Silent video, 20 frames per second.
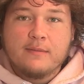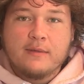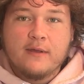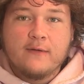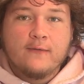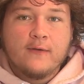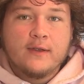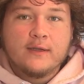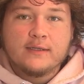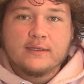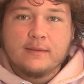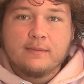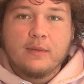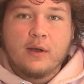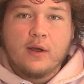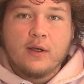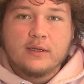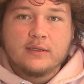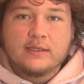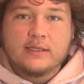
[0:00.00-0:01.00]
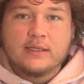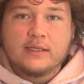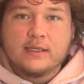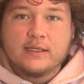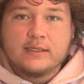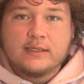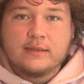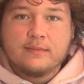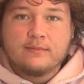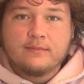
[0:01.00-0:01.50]
He fit some balls into
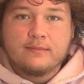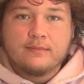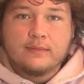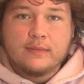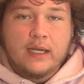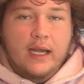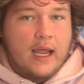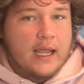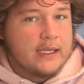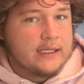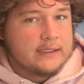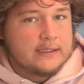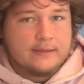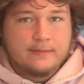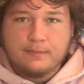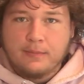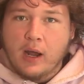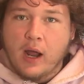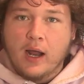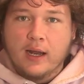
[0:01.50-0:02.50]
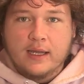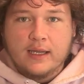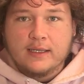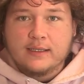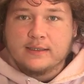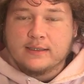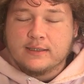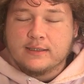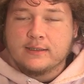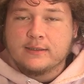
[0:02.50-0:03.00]
some nice
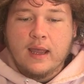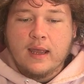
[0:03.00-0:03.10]
pockets.